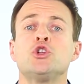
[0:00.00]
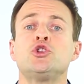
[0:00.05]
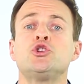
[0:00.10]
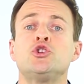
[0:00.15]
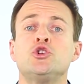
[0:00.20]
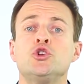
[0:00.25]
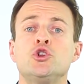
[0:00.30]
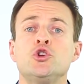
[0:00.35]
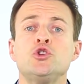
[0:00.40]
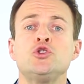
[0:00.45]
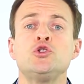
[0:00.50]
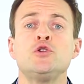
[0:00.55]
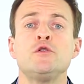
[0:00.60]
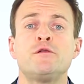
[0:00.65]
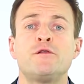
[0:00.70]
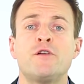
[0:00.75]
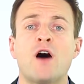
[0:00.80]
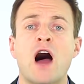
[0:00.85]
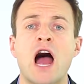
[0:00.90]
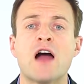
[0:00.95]
2 to
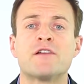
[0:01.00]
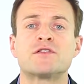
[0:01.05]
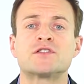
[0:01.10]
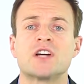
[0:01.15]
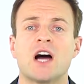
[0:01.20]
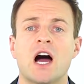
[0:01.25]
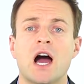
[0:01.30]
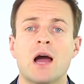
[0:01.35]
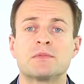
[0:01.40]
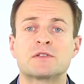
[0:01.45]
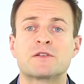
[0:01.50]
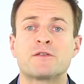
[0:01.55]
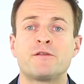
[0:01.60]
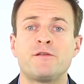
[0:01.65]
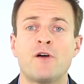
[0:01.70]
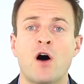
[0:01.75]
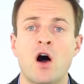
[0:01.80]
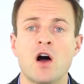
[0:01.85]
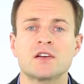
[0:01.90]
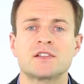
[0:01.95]
5 times
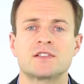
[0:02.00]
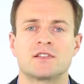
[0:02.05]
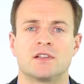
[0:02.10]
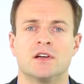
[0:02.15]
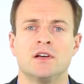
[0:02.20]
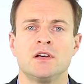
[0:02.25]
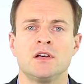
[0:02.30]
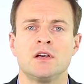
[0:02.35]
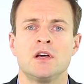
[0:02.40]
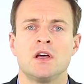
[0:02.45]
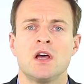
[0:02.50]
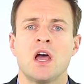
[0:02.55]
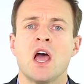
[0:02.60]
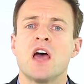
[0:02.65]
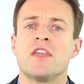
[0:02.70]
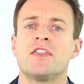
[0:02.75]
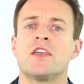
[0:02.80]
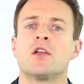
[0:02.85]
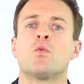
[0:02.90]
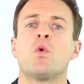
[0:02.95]
faster
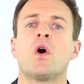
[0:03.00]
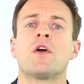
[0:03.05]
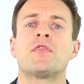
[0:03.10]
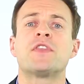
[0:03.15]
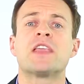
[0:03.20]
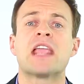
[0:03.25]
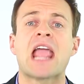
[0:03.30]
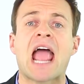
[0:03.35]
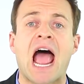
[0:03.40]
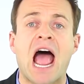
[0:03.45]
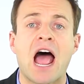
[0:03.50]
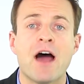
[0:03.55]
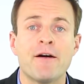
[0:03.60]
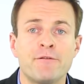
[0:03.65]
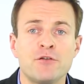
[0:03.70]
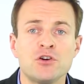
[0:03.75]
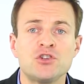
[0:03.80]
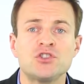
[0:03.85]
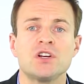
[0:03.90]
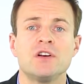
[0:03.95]
than what the
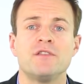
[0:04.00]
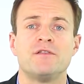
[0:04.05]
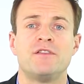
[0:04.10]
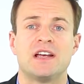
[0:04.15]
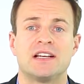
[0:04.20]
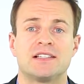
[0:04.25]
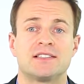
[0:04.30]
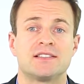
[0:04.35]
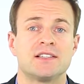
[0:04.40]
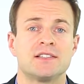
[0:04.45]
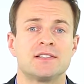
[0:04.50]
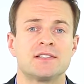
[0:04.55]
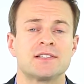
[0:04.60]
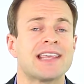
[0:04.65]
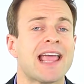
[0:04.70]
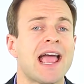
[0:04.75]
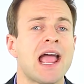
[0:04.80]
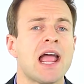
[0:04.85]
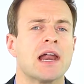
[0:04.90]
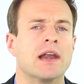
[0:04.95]
average investors
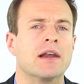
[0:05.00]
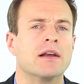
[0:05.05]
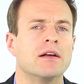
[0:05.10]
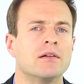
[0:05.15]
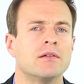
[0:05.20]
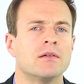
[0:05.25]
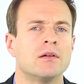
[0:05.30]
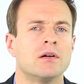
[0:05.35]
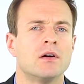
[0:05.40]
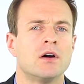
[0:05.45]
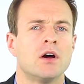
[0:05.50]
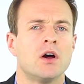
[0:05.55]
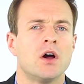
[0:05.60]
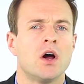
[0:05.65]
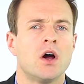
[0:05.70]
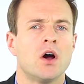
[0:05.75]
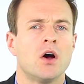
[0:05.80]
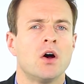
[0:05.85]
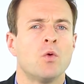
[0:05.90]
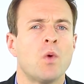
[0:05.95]

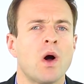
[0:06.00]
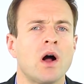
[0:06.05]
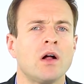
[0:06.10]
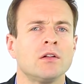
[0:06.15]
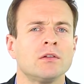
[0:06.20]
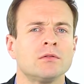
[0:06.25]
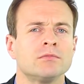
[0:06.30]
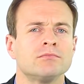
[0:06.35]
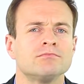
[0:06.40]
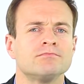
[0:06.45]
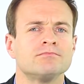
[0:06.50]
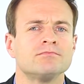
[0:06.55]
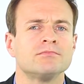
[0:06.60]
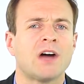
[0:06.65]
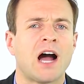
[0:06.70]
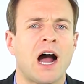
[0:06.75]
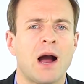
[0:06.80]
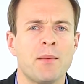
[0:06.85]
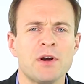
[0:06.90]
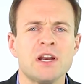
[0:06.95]
can? Well,
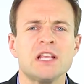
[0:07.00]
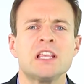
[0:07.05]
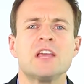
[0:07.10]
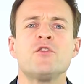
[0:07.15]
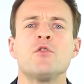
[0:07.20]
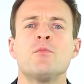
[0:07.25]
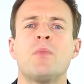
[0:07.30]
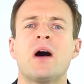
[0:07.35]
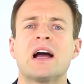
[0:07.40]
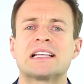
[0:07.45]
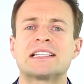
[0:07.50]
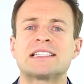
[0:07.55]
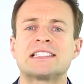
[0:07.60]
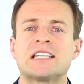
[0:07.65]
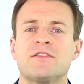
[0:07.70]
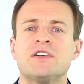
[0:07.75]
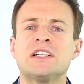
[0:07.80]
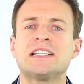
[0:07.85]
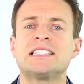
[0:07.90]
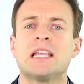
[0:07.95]
I'm going to give you my
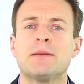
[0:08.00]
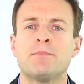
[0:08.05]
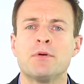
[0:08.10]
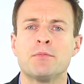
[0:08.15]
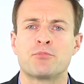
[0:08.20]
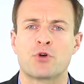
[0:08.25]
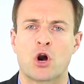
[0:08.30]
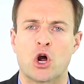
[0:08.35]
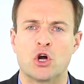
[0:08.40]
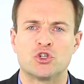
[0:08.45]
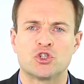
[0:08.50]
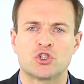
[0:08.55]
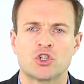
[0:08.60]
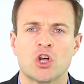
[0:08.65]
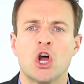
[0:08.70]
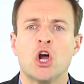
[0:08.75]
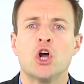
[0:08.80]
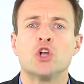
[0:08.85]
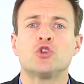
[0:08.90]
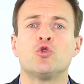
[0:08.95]
7-step approach
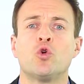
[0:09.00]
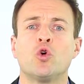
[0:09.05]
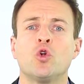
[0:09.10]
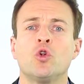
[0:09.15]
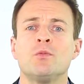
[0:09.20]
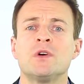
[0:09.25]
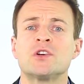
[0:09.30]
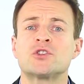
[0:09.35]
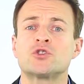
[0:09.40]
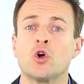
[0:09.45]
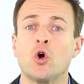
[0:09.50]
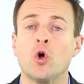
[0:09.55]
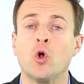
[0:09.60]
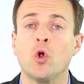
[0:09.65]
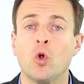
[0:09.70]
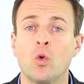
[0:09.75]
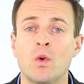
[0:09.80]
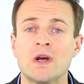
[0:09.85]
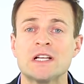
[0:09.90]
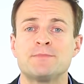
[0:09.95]
to almost
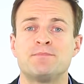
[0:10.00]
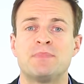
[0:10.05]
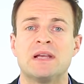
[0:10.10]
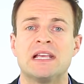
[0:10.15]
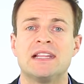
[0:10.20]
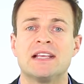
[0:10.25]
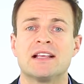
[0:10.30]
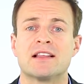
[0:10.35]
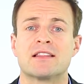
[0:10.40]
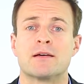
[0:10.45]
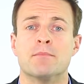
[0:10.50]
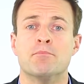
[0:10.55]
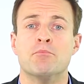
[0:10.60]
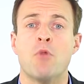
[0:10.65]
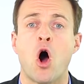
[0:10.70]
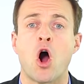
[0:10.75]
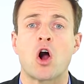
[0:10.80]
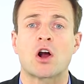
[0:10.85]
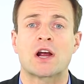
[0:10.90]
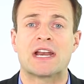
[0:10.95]
always beating the
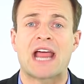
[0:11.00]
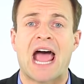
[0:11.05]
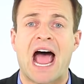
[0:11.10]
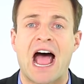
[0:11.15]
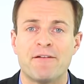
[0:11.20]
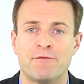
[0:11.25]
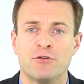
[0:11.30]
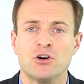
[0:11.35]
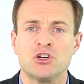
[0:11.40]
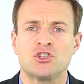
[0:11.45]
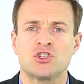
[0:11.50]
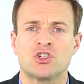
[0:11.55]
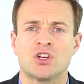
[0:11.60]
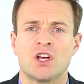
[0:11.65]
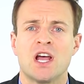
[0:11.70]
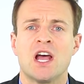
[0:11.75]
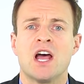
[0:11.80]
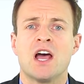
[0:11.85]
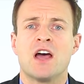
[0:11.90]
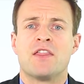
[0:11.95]
market average,
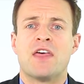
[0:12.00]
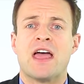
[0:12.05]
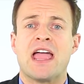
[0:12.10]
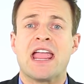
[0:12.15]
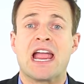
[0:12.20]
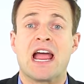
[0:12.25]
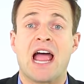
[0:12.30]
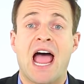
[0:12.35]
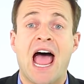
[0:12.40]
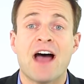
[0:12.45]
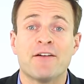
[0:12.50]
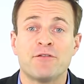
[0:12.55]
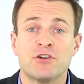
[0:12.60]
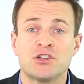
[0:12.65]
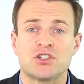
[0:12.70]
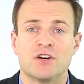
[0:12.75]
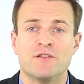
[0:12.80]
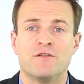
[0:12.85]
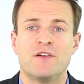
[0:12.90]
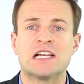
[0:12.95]
the
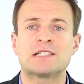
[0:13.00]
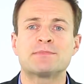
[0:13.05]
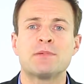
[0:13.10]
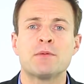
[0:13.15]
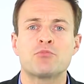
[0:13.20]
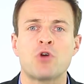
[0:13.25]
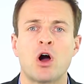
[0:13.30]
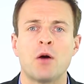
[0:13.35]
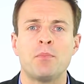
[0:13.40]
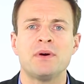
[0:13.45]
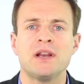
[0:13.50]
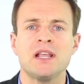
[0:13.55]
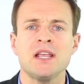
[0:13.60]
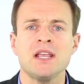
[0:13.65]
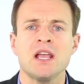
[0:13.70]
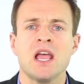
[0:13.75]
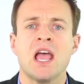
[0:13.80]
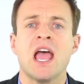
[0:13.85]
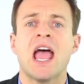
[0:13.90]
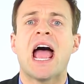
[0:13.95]
average investment property,
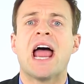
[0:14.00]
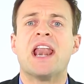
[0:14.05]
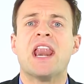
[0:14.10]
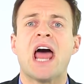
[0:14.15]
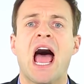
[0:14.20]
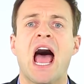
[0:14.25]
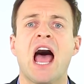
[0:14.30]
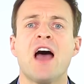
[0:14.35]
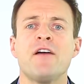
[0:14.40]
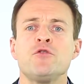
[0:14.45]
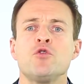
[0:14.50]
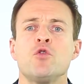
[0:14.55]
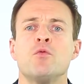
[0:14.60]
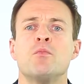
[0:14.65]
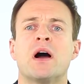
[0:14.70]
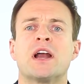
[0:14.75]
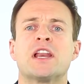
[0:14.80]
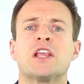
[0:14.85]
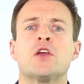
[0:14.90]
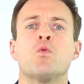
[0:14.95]
and have your
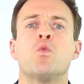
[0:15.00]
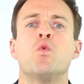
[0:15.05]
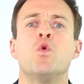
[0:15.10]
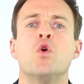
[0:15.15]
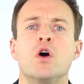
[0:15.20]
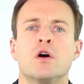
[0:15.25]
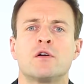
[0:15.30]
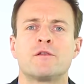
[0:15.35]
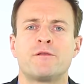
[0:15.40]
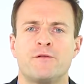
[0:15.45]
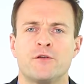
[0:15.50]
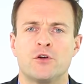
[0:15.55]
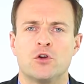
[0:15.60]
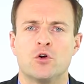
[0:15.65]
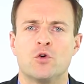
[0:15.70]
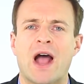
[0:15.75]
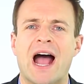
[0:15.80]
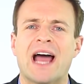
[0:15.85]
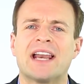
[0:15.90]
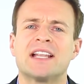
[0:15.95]
money work for
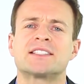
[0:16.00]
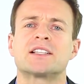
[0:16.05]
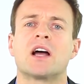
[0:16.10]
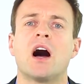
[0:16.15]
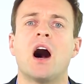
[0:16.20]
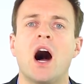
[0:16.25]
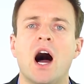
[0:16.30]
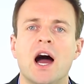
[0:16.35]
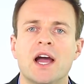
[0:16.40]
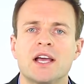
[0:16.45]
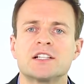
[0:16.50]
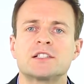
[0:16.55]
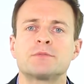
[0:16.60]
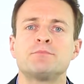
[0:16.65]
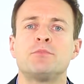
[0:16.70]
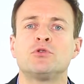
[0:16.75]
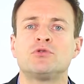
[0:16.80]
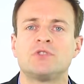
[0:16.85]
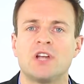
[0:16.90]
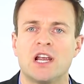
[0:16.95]
you at its
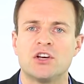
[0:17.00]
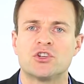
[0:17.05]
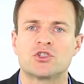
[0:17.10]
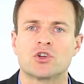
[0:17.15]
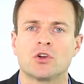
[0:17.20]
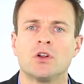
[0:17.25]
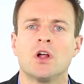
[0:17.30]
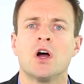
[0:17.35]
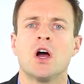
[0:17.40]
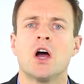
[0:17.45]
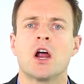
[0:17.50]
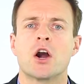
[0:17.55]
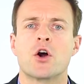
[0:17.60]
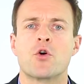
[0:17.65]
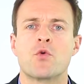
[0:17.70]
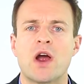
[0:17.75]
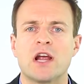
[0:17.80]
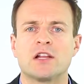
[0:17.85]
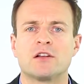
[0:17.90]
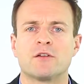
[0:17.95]
highest potential
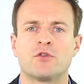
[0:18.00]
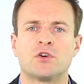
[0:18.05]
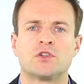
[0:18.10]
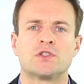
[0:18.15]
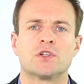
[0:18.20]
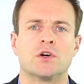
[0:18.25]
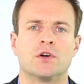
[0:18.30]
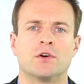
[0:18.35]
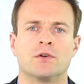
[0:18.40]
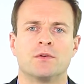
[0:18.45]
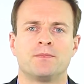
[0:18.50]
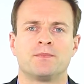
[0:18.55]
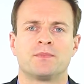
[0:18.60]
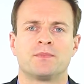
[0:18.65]
rate of return.